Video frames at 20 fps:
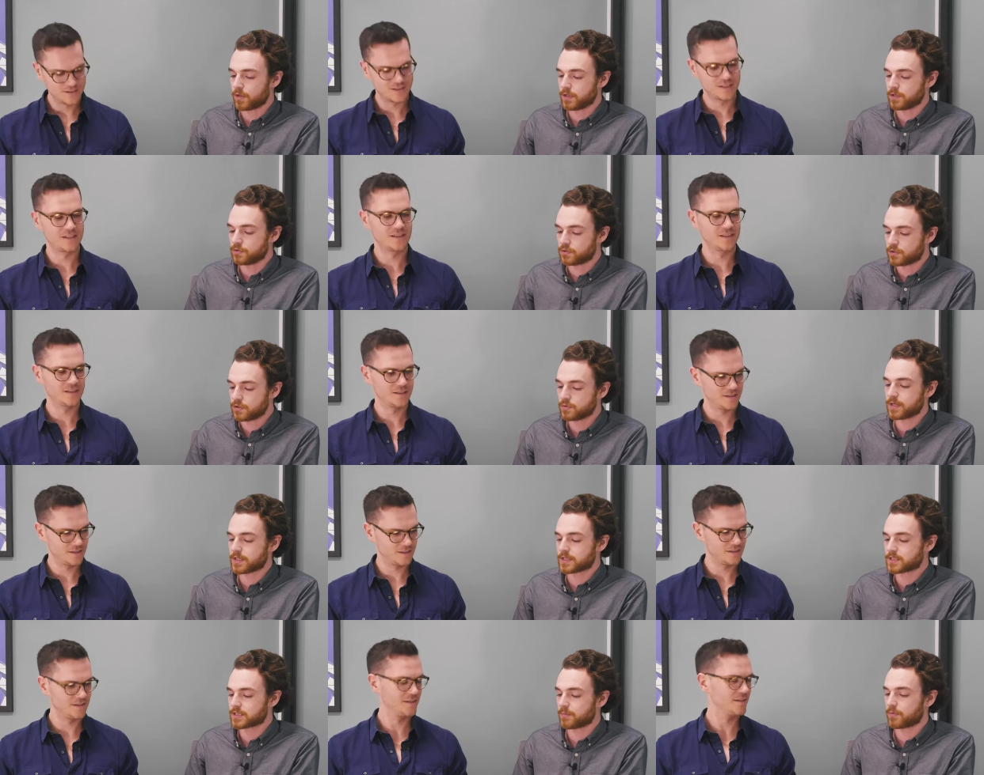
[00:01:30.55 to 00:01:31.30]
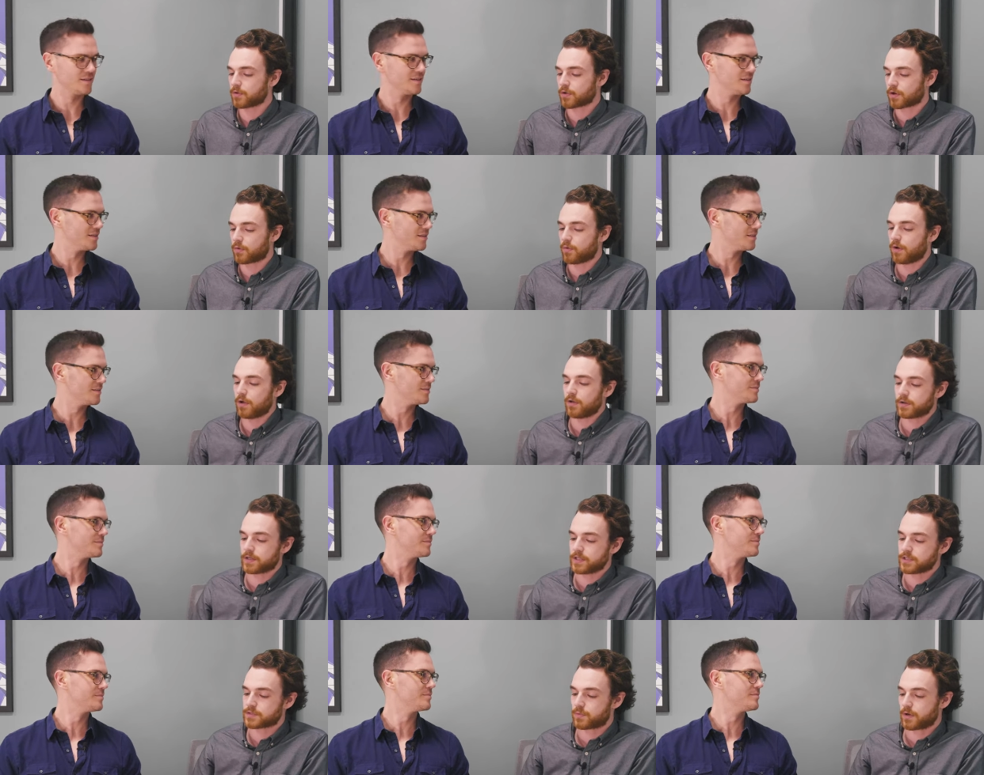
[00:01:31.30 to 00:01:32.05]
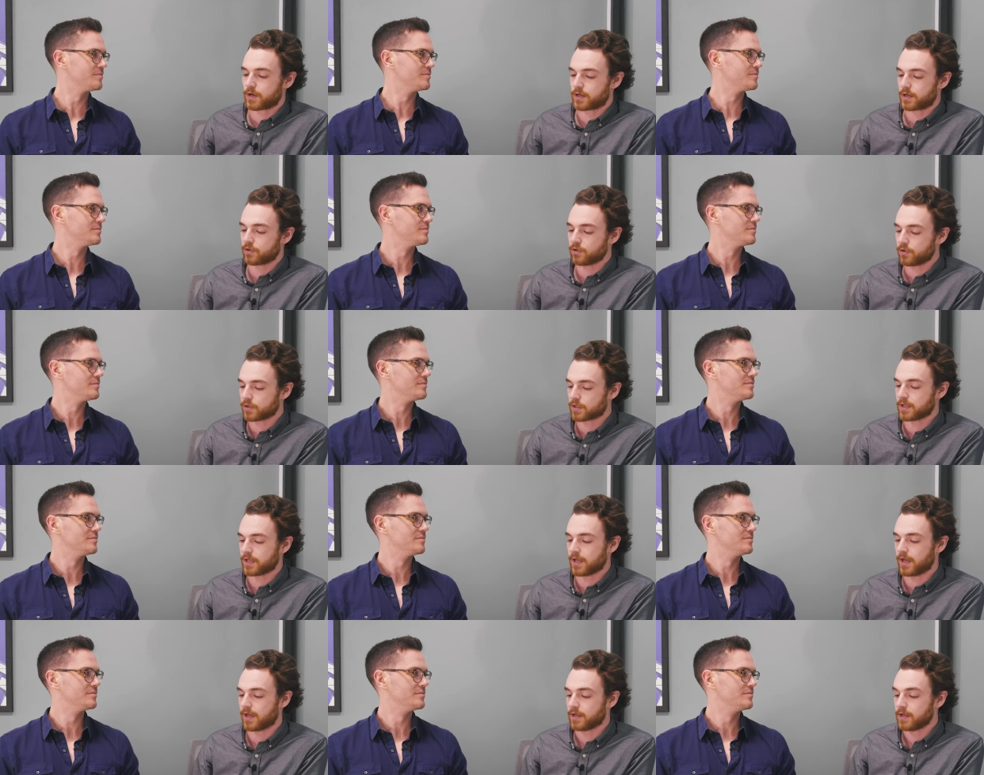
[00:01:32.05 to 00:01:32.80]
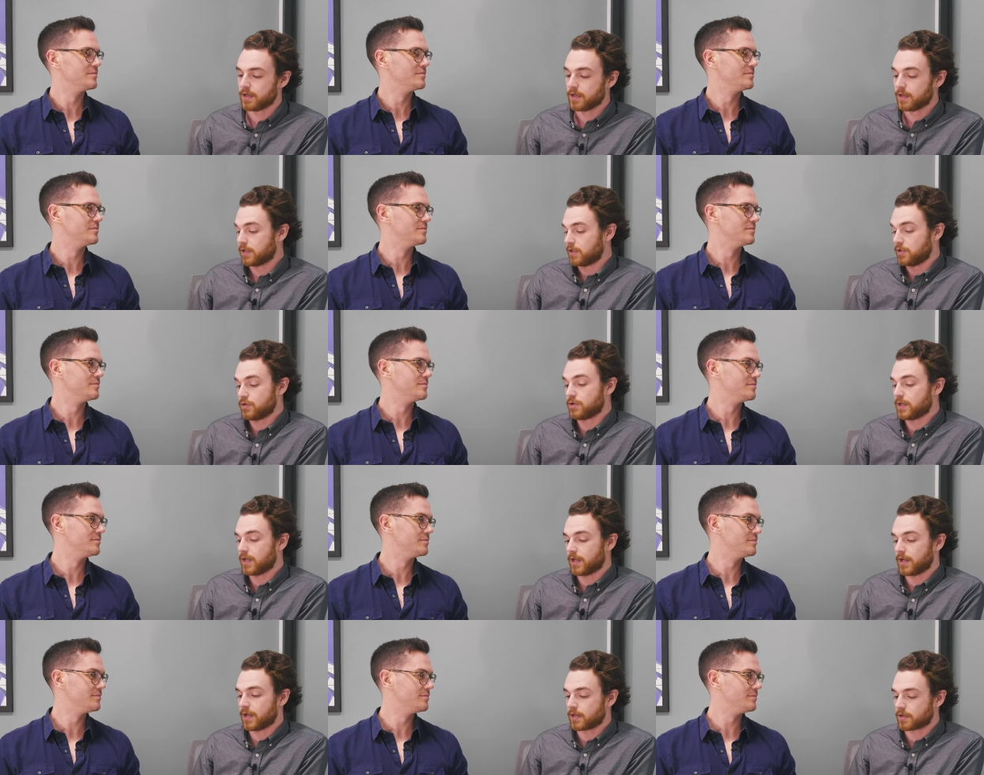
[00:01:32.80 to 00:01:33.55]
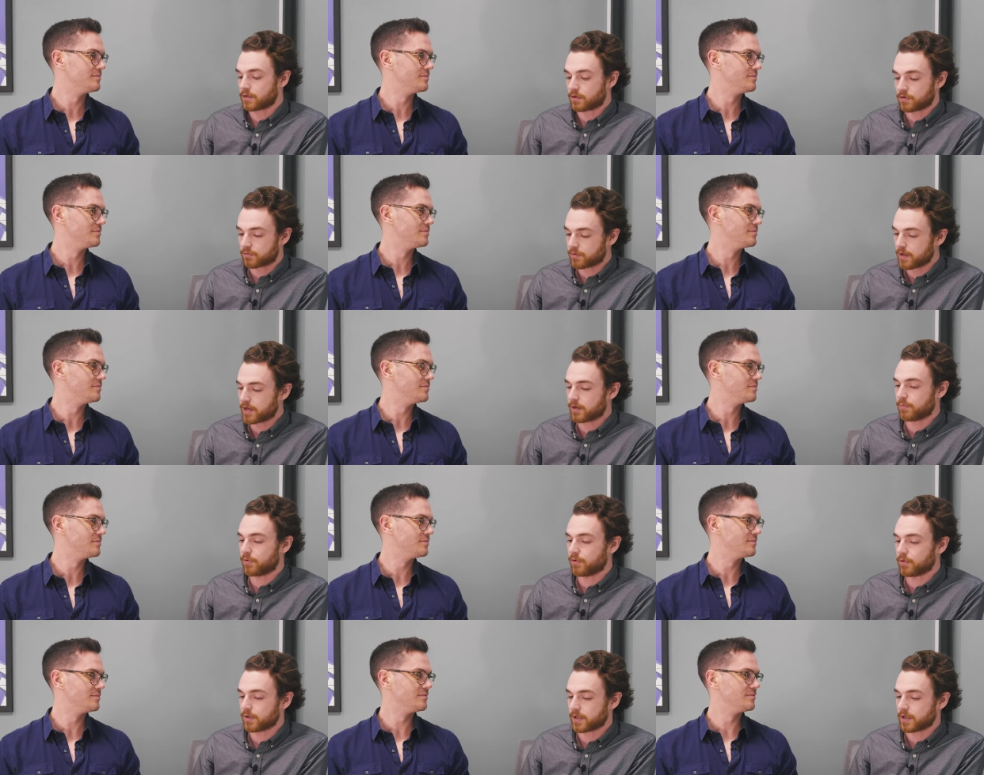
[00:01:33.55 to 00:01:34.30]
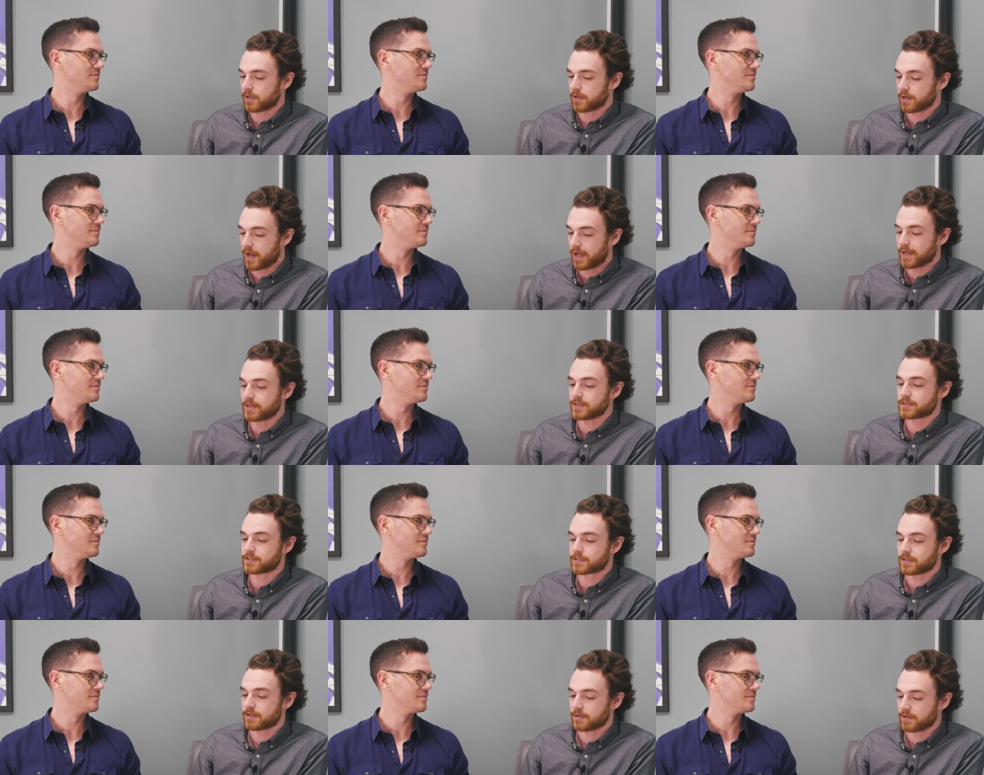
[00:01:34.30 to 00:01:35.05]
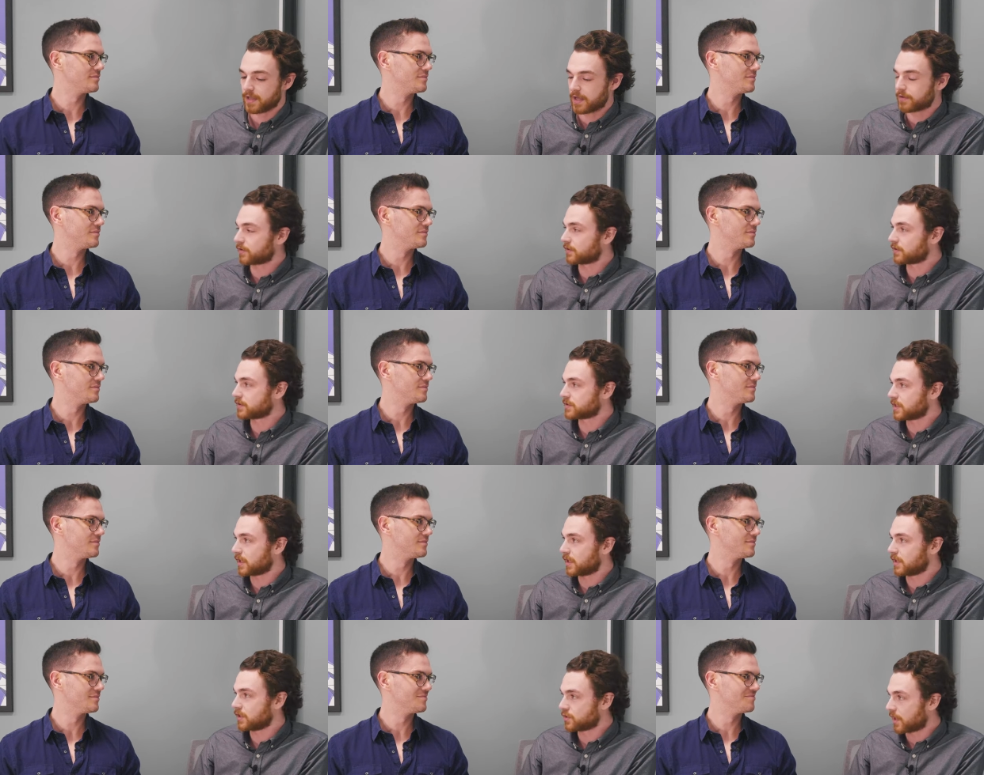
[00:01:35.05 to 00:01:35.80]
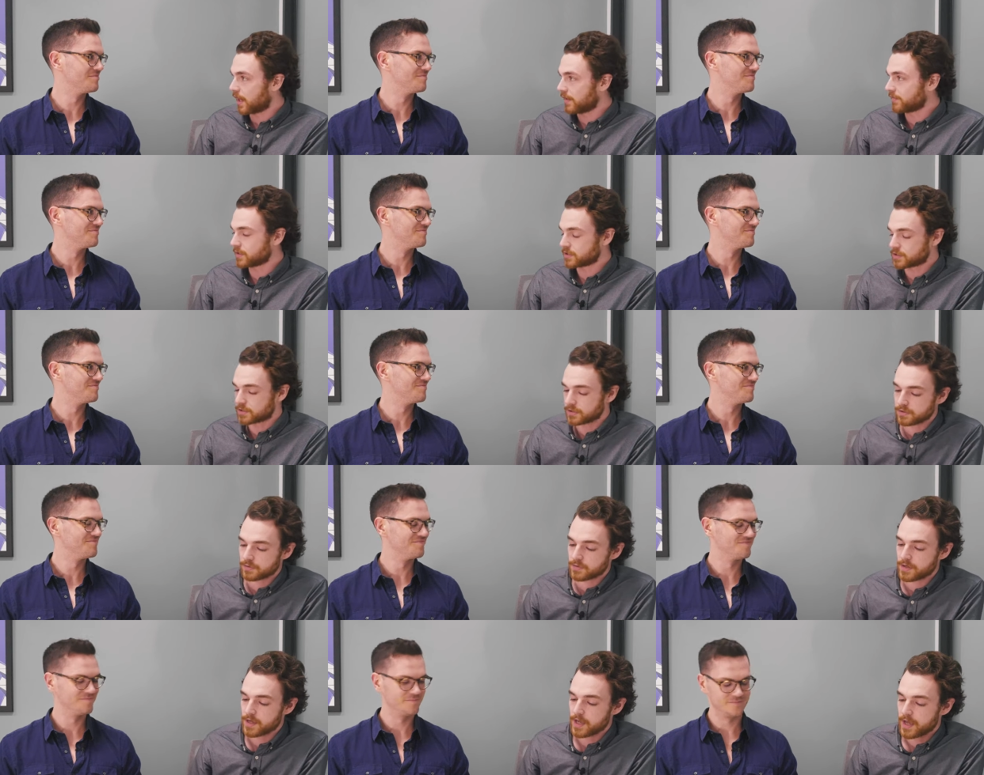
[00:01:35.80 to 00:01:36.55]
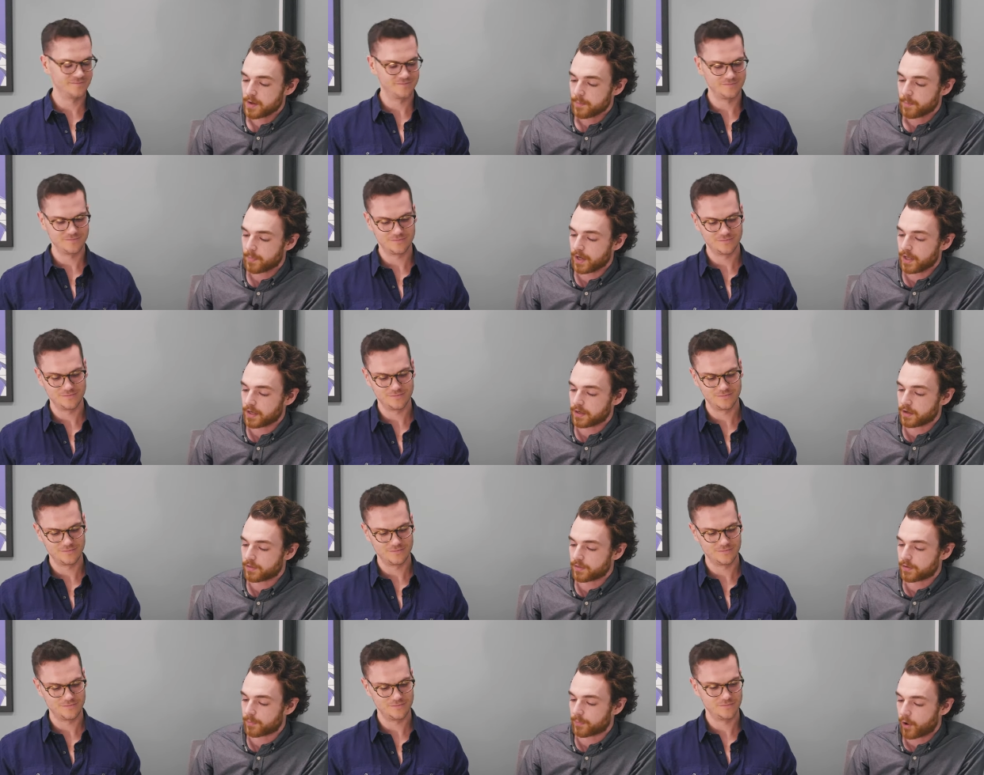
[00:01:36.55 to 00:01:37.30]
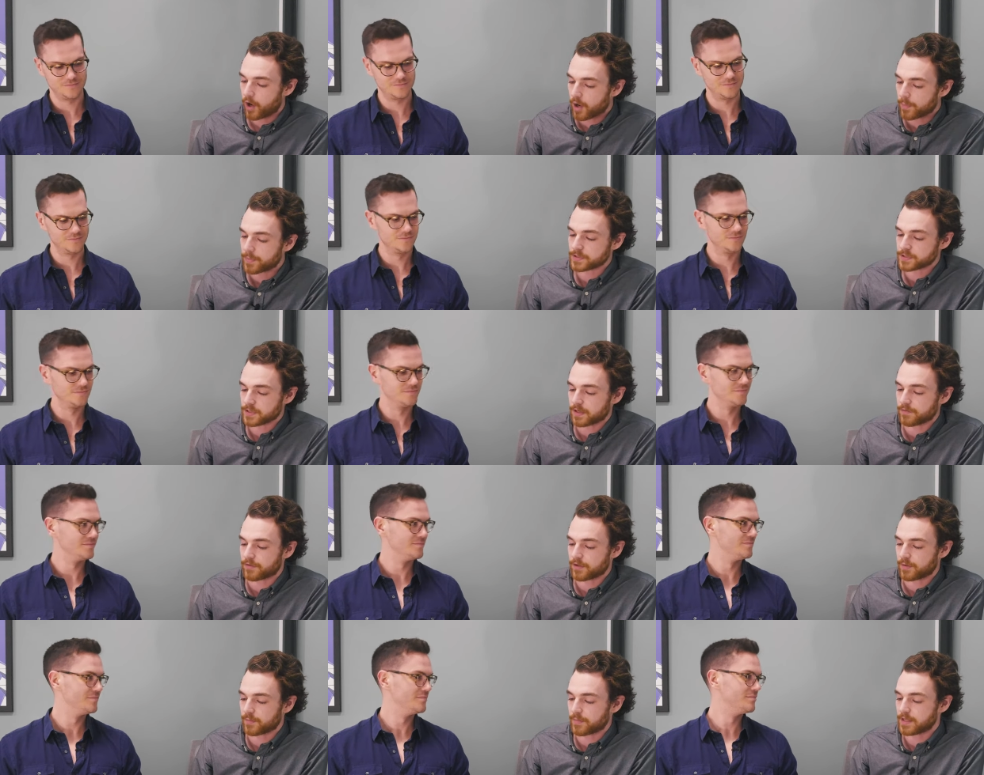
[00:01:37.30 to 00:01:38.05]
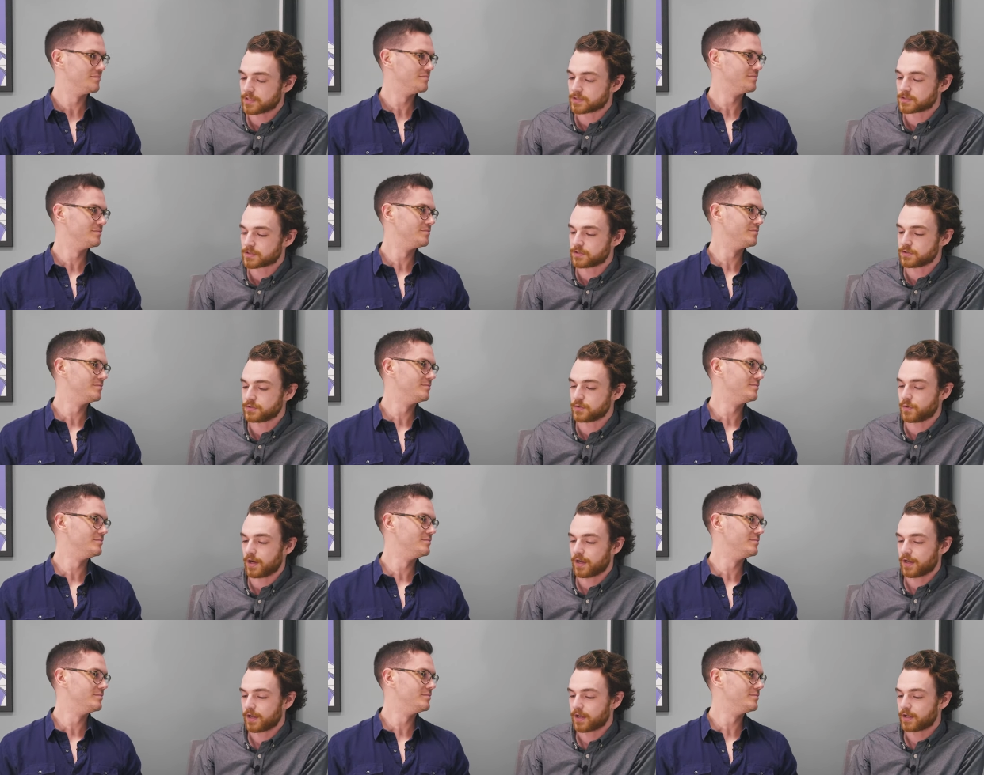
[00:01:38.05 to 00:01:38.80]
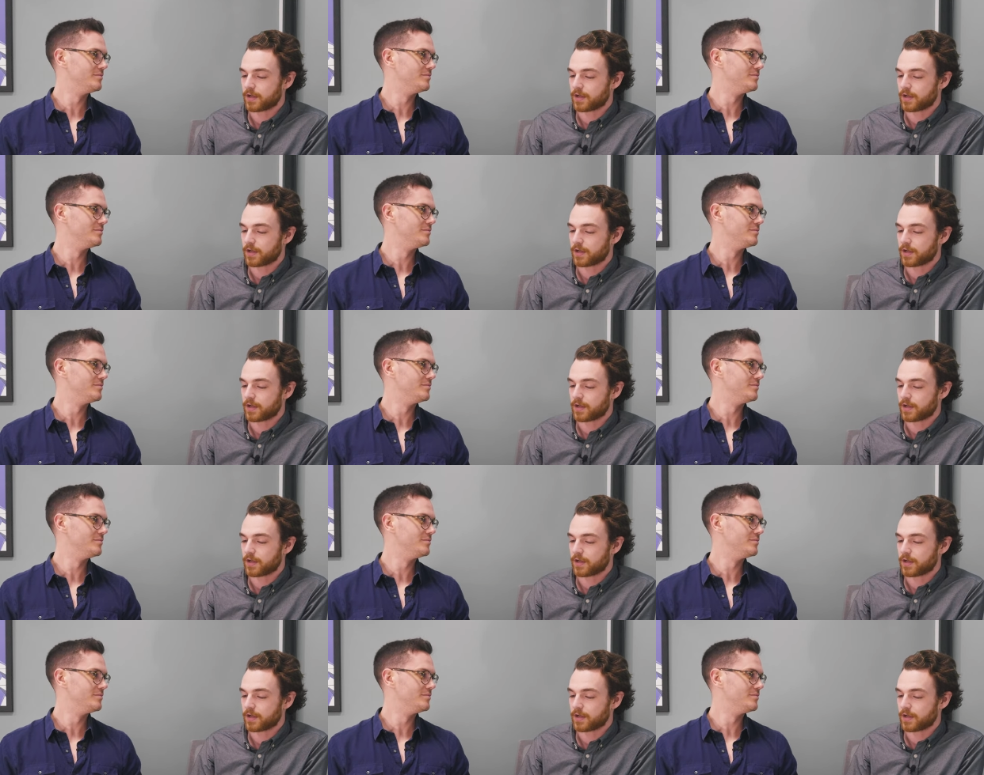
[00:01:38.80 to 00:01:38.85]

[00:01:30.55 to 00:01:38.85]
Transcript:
Speaker 1: you do get similar qualities where you're looking at you can get incredibly nice leathers in a driving shoe, but the purpose of them is to